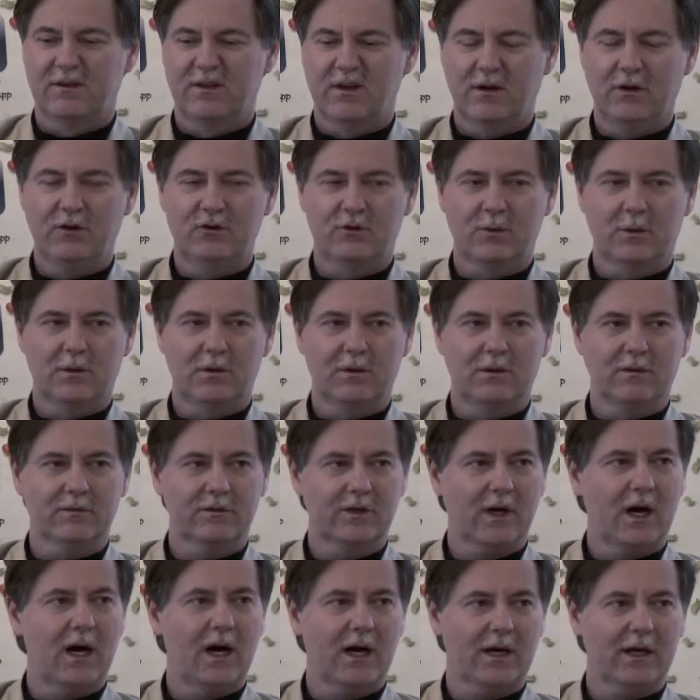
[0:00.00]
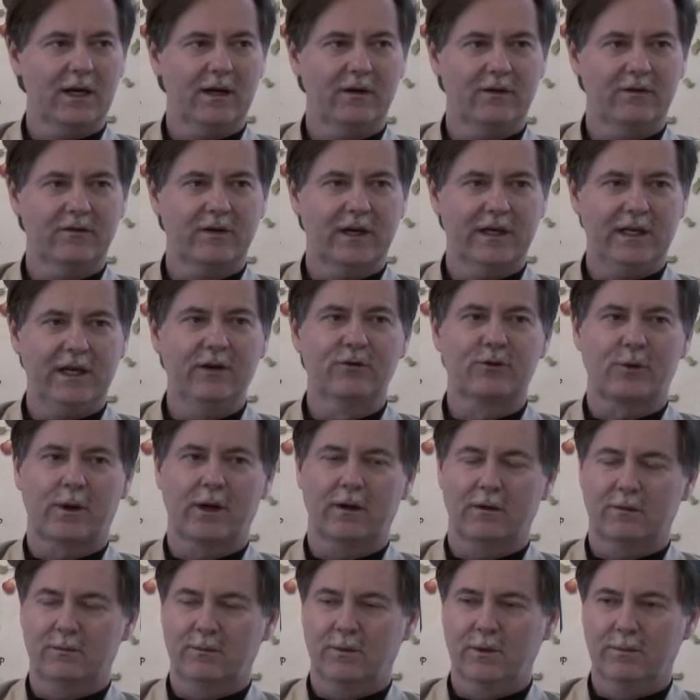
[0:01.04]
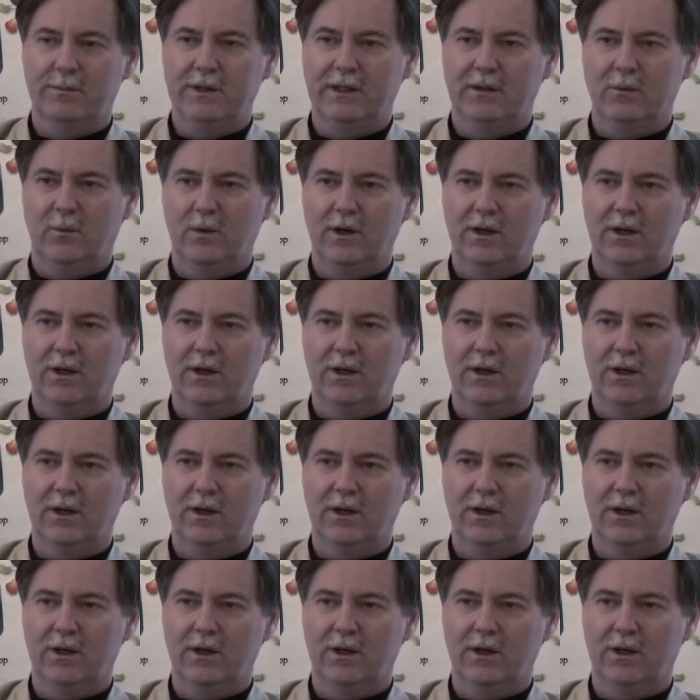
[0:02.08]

the usual talk is that Israel would be the